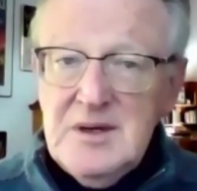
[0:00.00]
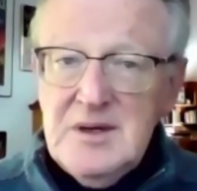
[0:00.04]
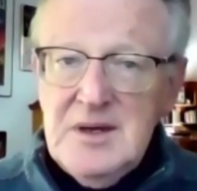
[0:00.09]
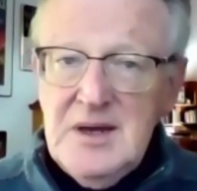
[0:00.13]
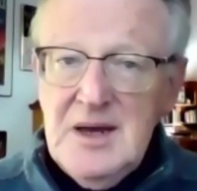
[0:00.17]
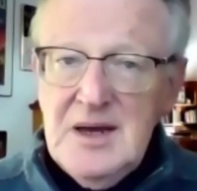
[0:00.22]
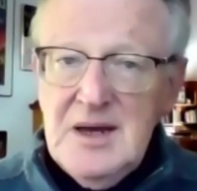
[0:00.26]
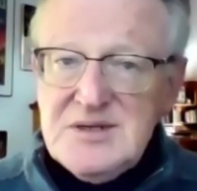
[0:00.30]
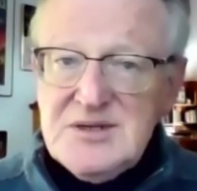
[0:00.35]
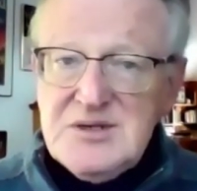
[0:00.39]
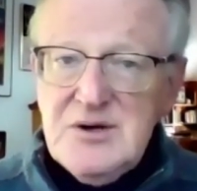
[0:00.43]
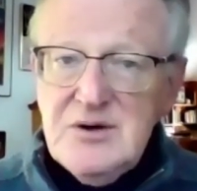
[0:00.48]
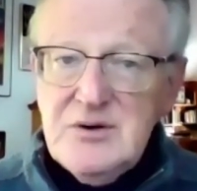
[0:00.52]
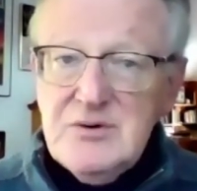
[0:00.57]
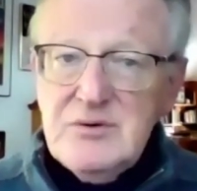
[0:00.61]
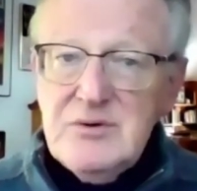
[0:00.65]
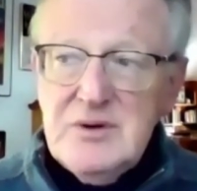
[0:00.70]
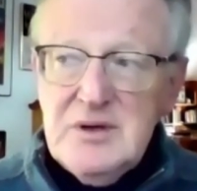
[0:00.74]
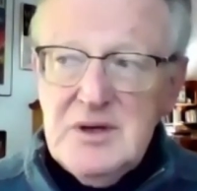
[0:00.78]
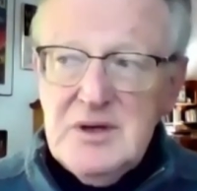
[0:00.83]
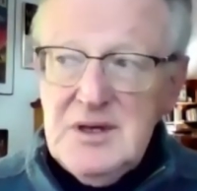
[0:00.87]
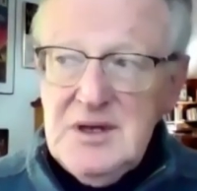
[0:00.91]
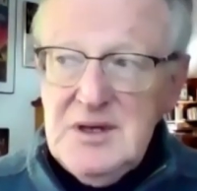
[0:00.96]
And
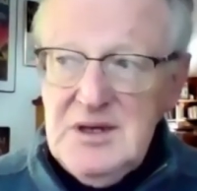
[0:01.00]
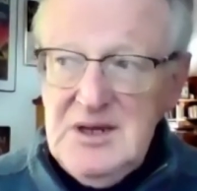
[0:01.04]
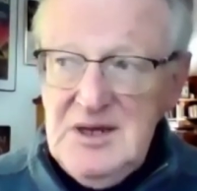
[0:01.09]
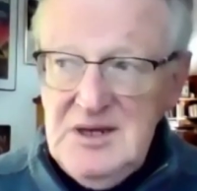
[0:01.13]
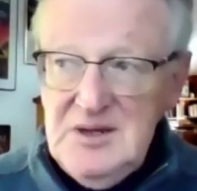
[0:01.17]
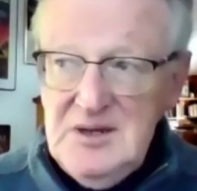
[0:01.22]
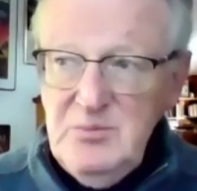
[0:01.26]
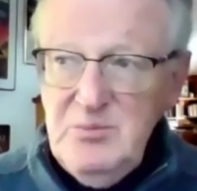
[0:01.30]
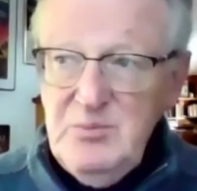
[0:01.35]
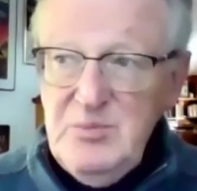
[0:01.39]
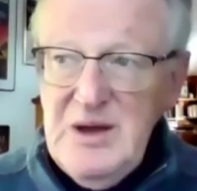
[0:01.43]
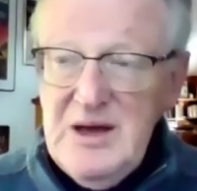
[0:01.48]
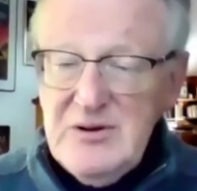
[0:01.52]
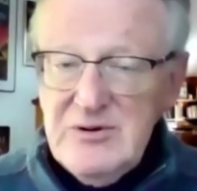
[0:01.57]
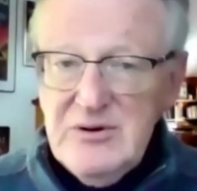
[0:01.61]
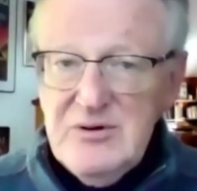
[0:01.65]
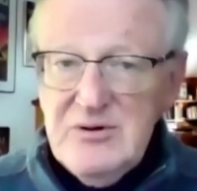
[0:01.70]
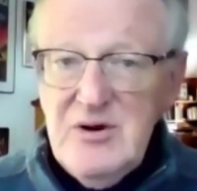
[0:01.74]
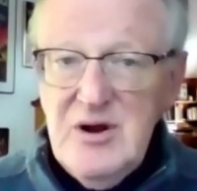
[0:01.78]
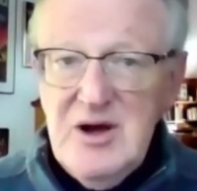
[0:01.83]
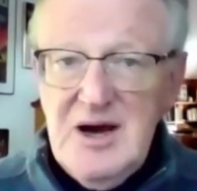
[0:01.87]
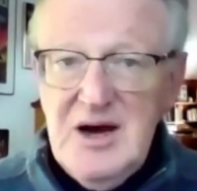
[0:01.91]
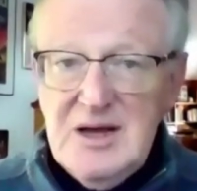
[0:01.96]
so he'd better
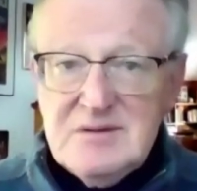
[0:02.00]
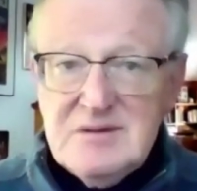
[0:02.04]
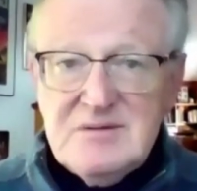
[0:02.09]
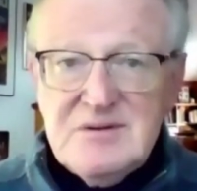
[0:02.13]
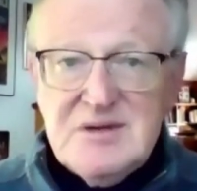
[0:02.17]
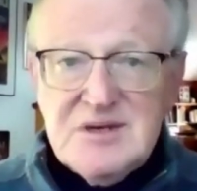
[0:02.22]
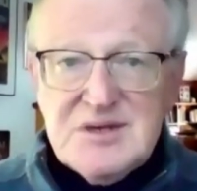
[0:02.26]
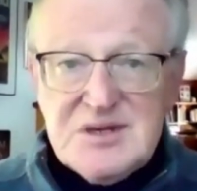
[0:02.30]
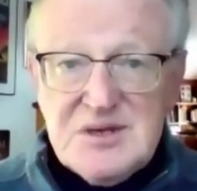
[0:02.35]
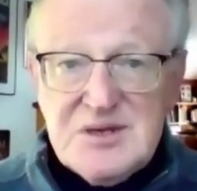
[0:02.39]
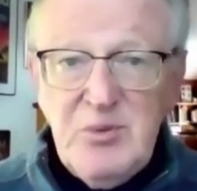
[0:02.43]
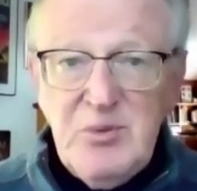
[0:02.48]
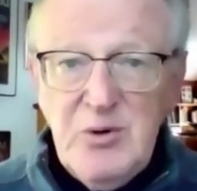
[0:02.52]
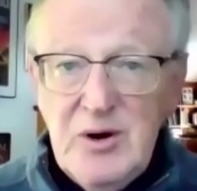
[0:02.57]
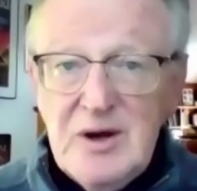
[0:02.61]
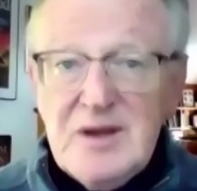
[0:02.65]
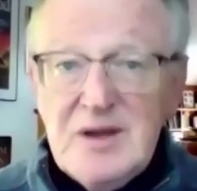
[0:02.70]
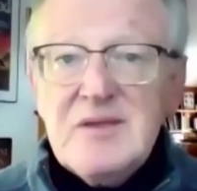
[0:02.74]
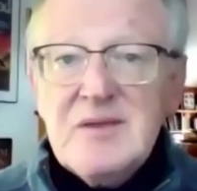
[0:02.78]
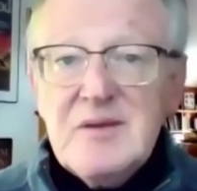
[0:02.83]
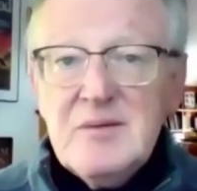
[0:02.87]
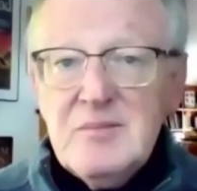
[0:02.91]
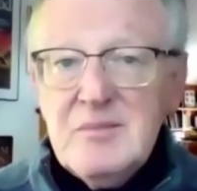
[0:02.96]
not
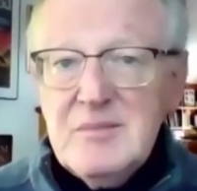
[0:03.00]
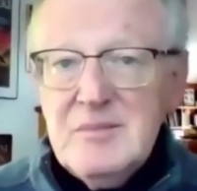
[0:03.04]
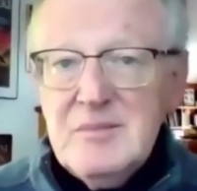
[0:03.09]
disappoint them.